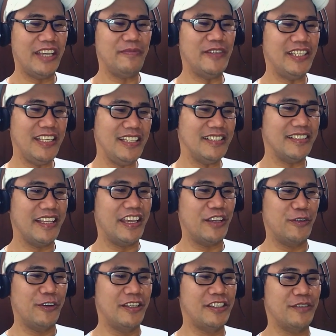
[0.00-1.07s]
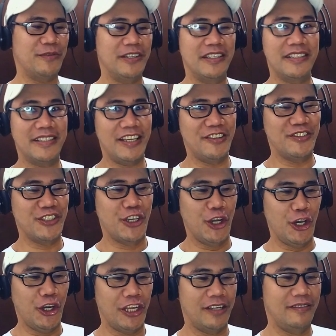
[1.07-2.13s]
Japanese language, but it sounds
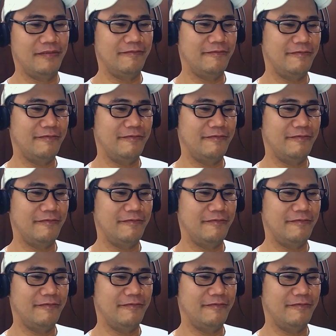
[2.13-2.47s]
good.